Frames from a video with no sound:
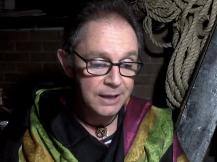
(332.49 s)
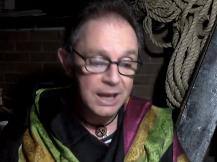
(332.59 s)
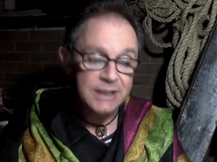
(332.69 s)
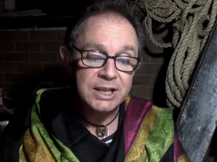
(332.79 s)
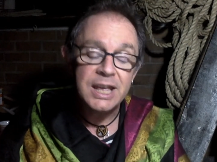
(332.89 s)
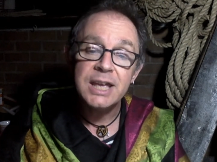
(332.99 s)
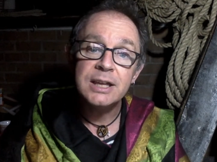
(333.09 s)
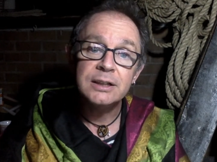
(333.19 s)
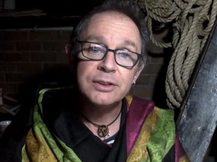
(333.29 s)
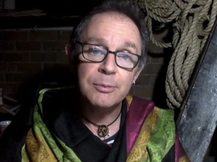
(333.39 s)
and he
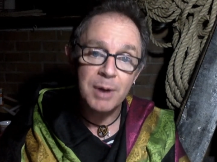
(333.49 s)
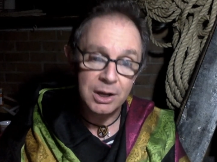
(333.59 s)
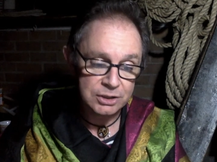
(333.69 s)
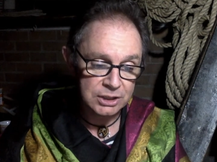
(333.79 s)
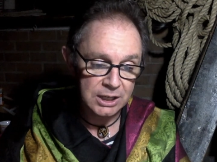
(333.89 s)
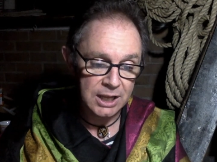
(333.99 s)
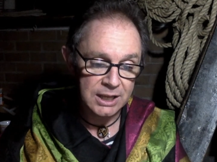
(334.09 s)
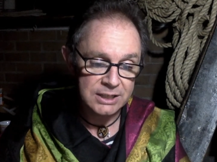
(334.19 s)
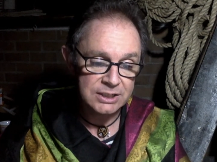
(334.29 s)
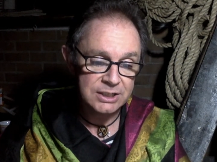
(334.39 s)
healed the
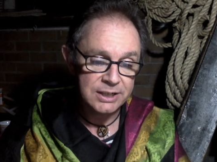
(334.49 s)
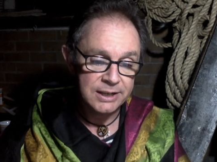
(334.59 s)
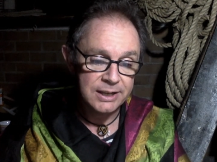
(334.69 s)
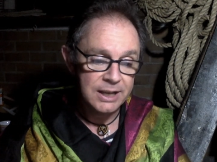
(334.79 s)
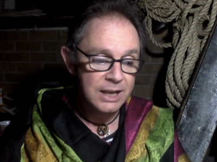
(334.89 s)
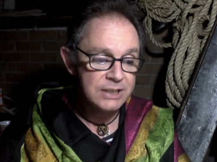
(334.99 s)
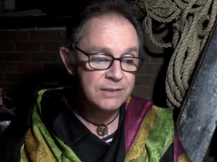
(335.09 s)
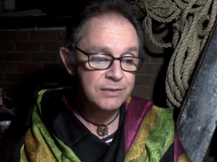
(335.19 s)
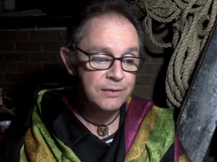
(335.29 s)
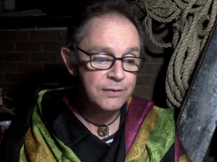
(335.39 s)
marginalised, as
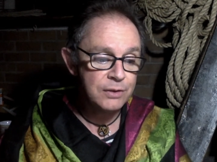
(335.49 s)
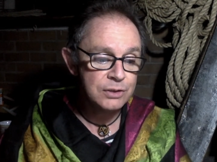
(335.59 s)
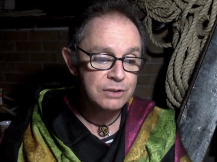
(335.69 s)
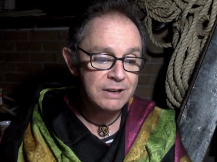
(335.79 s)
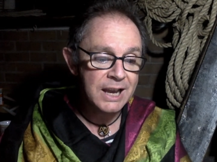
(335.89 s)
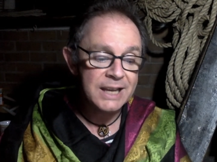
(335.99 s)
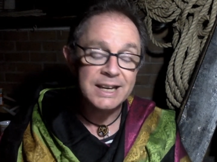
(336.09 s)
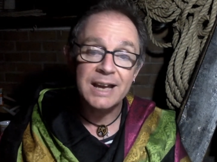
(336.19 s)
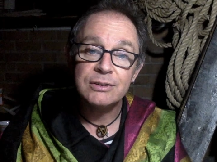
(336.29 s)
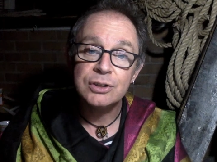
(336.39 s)
if the future he laid
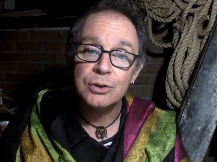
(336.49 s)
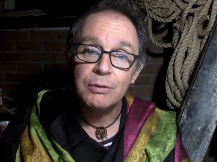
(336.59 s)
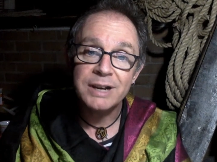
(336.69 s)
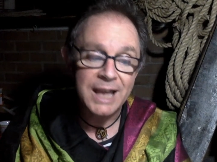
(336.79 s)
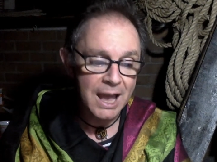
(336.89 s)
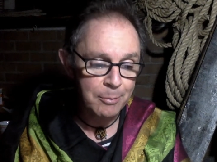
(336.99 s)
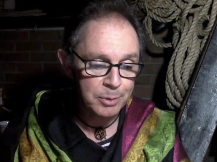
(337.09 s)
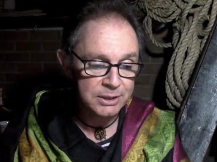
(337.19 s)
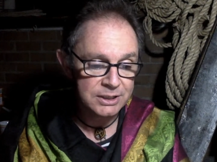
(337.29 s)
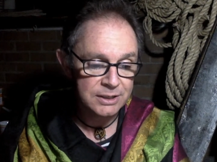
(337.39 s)
out had already
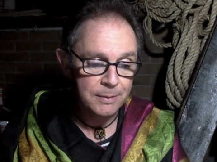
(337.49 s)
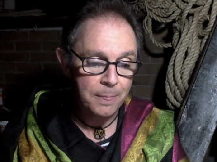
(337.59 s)
happened.